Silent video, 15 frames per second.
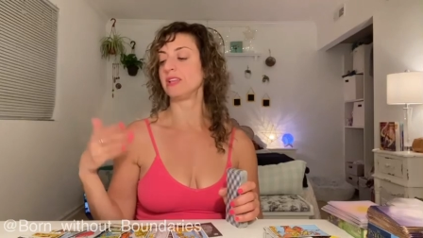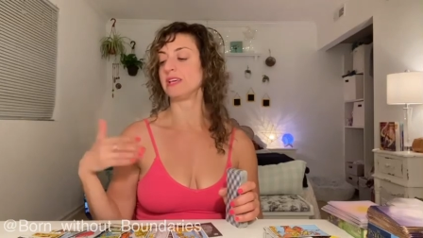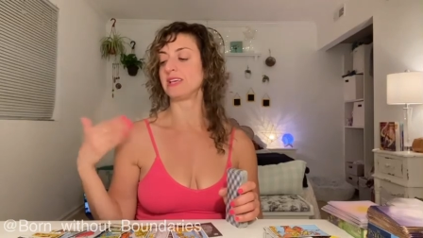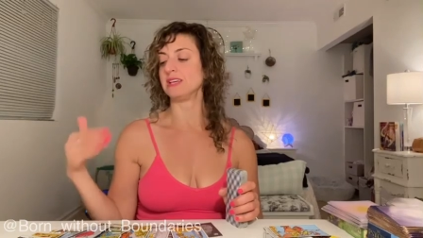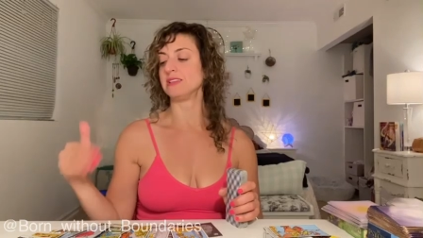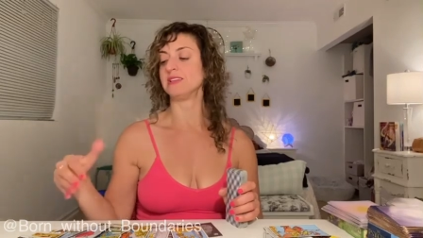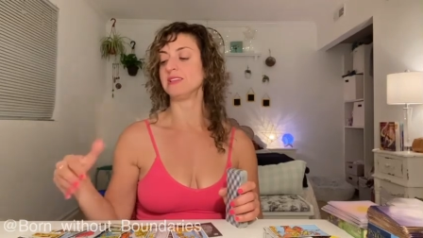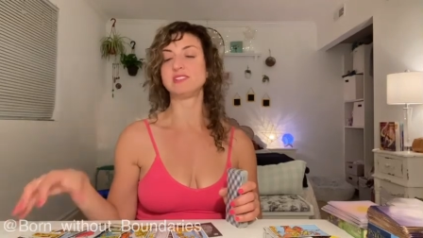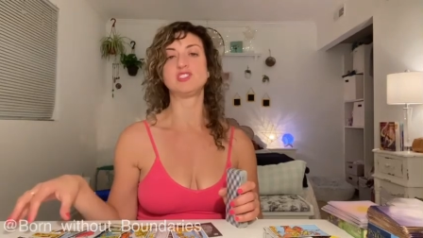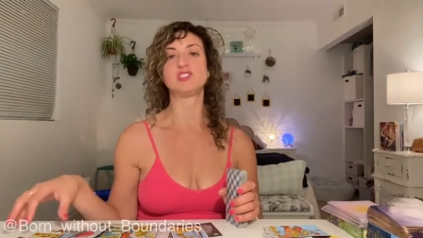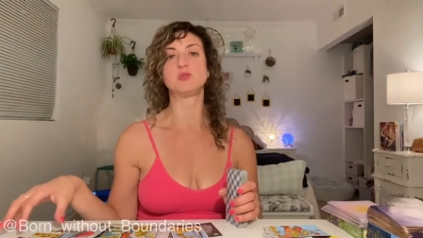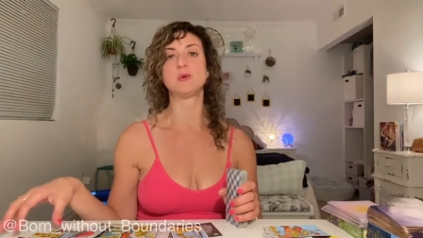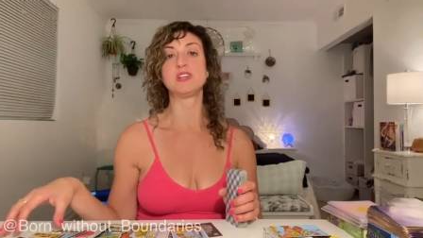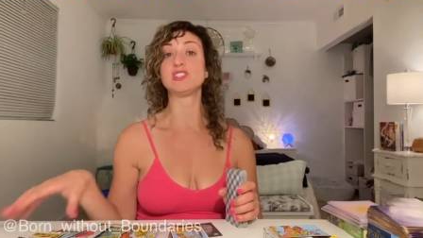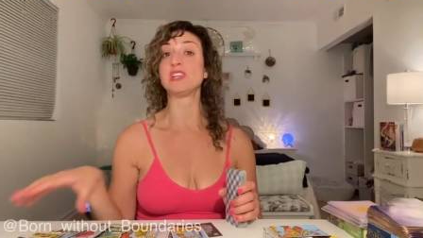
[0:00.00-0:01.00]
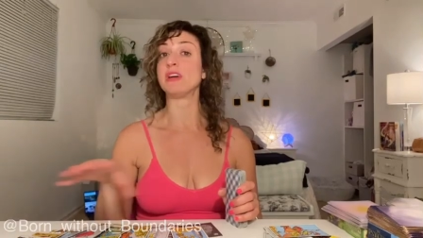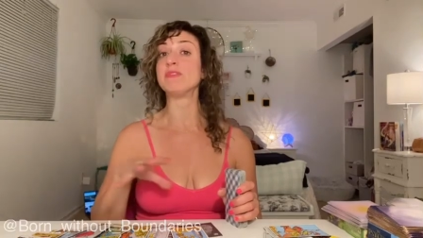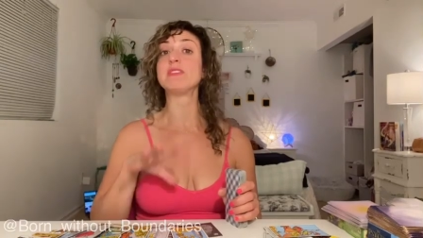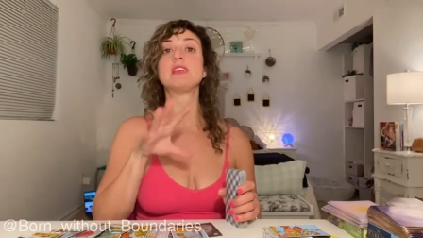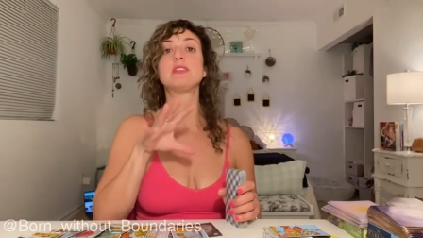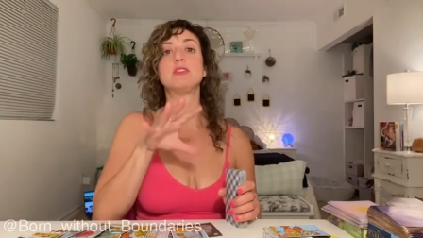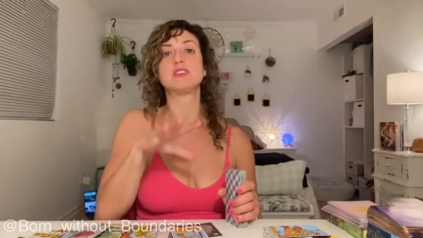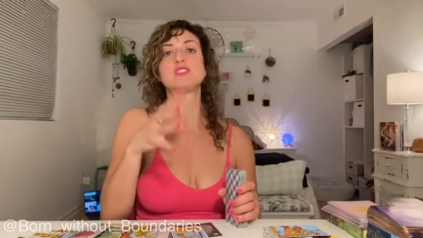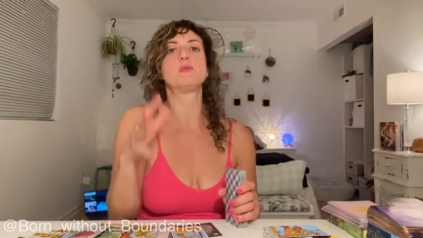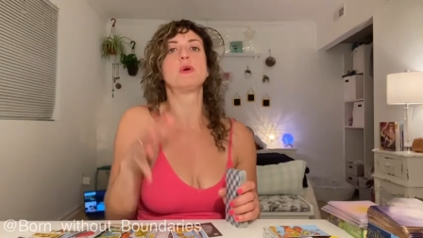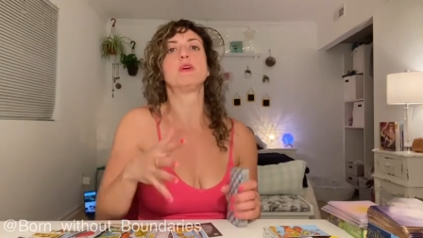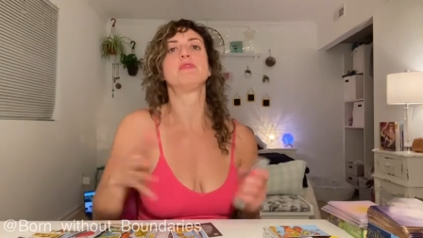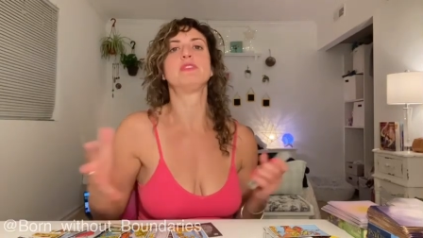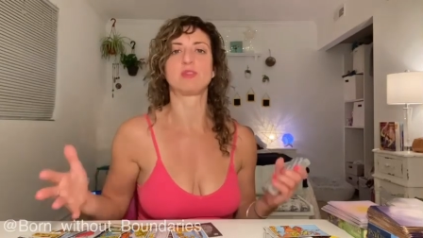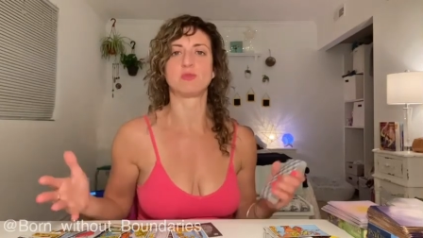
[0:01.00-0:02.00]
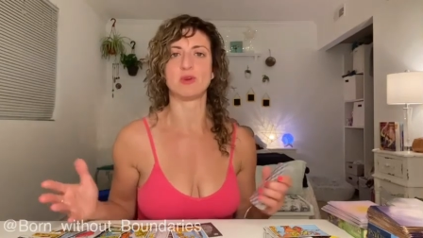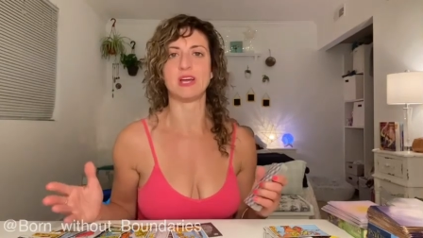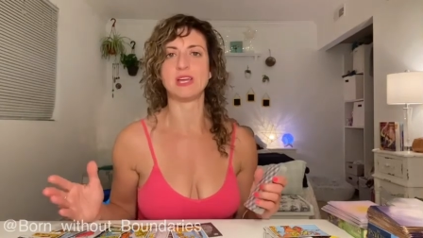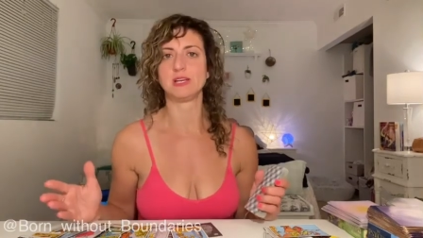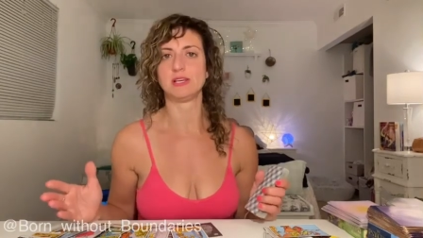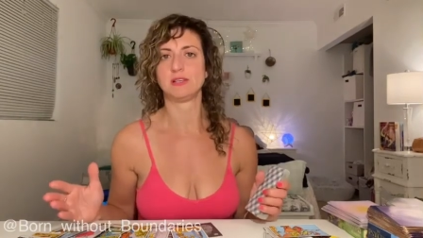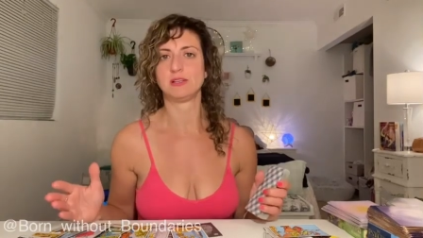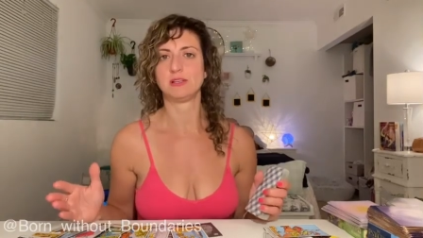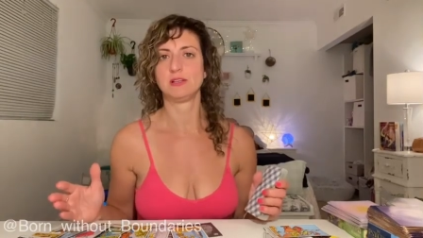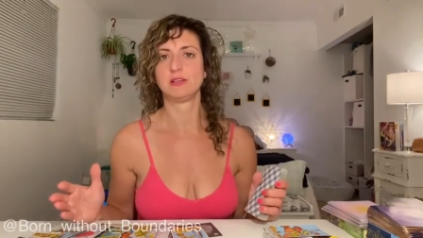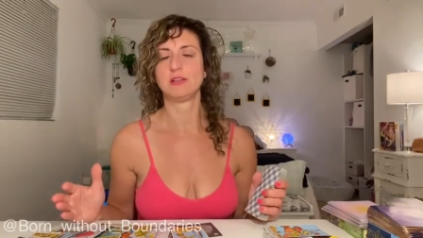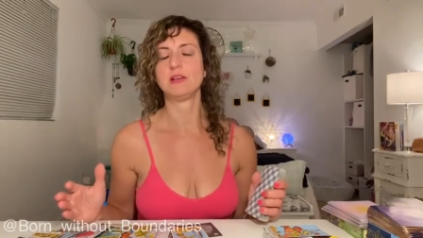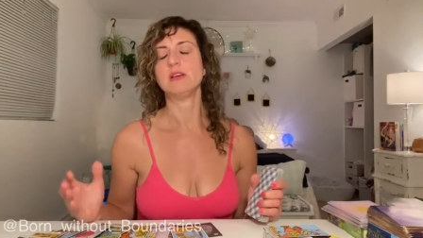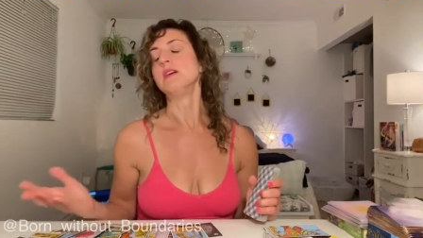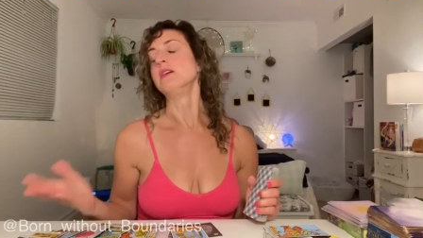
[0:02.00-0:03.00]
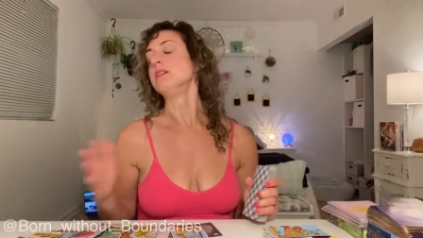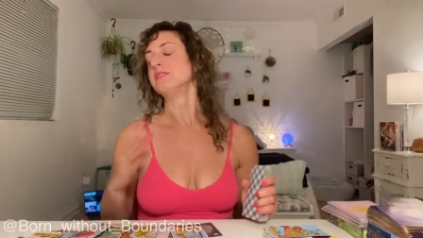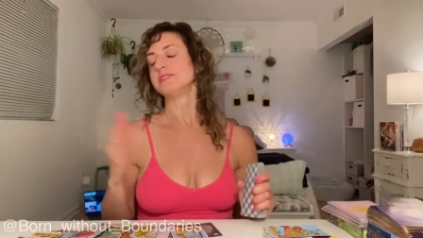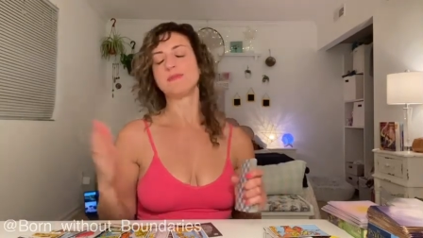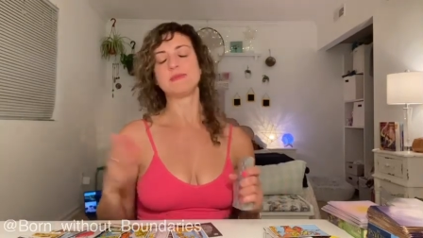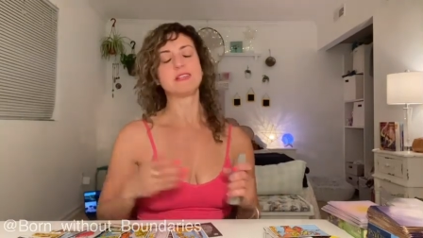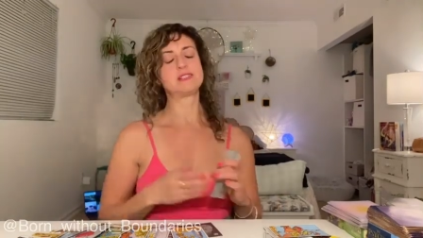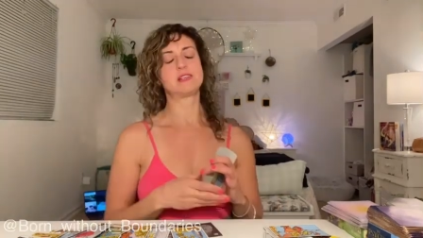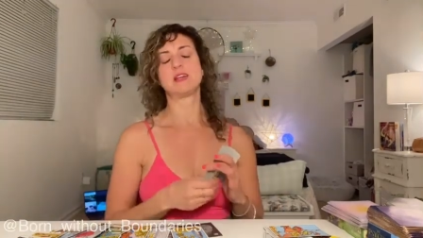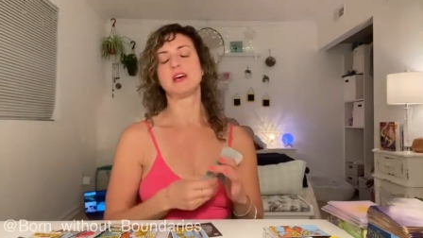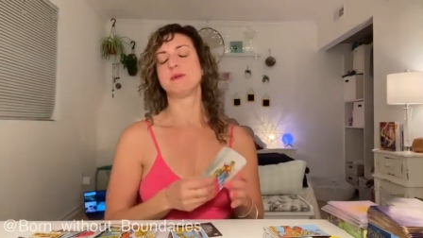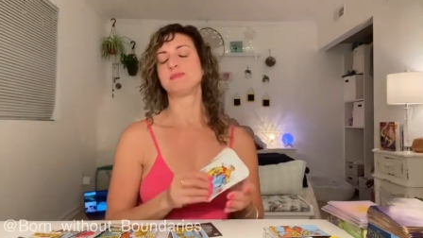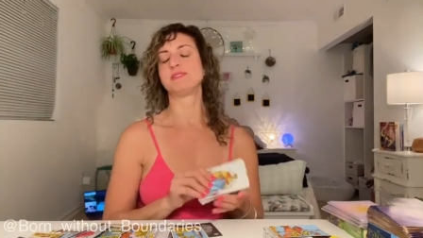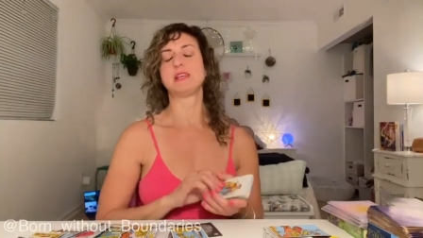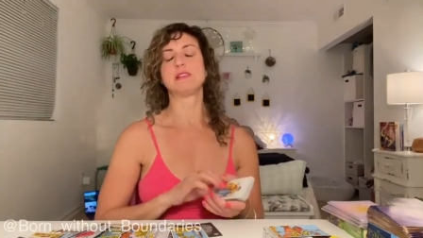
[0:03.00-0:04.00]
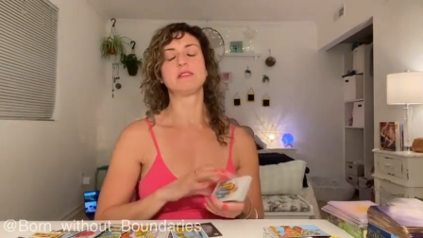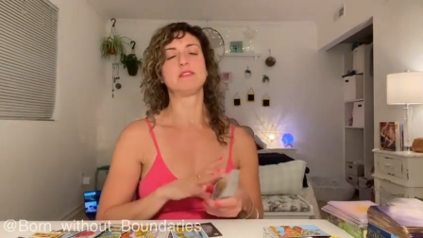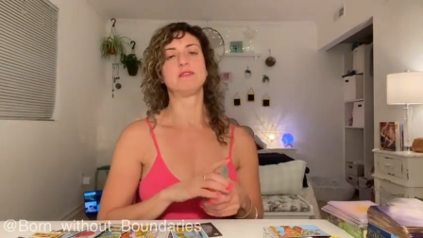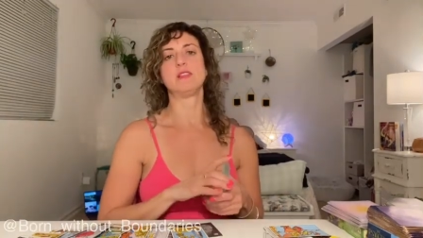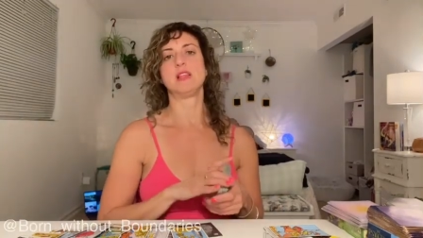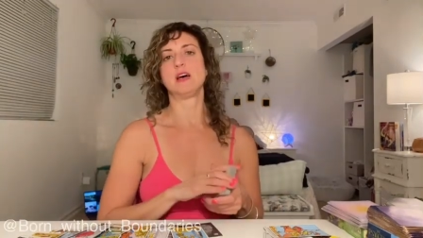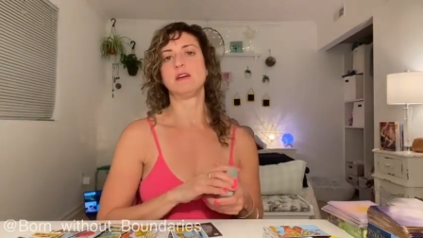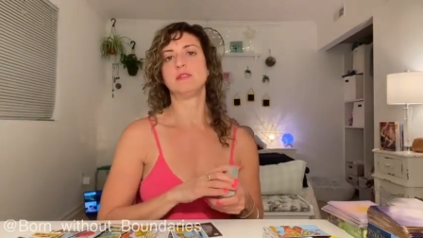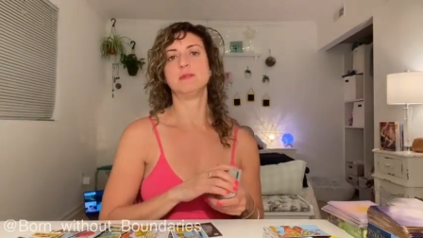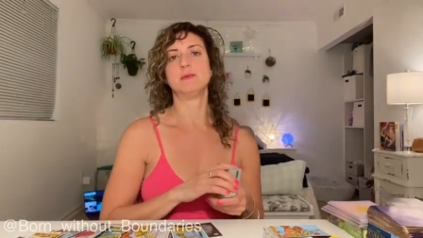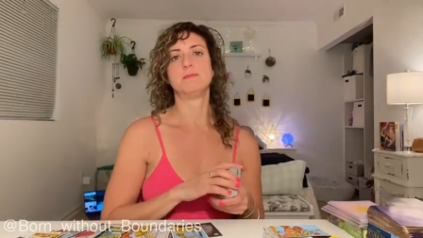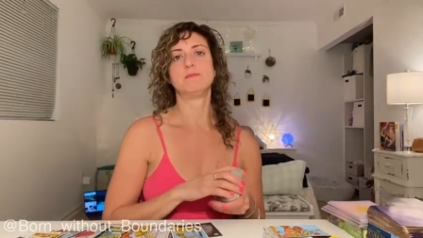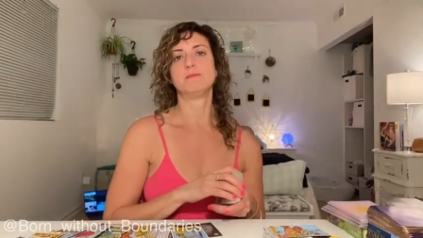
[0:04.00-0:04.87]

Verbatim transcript: like in this situation, everything looks perfect, right? Something's going to upset the flow.